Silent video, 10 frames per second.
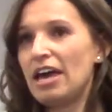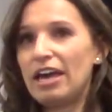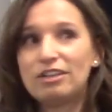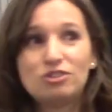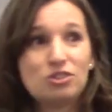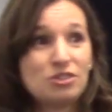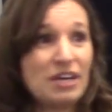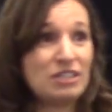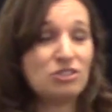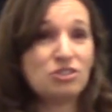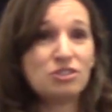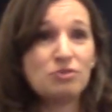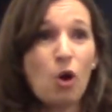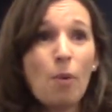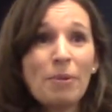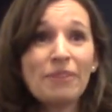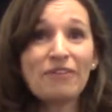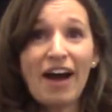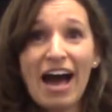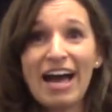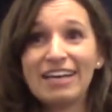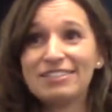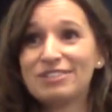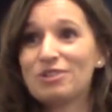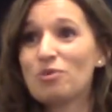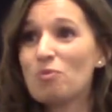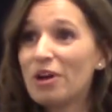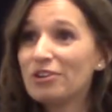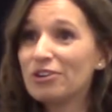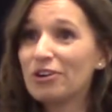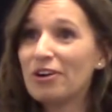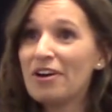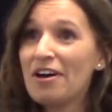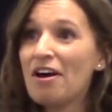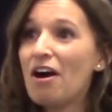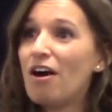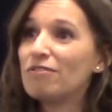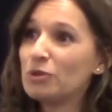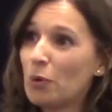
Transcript: and open their eyes to the wonder of an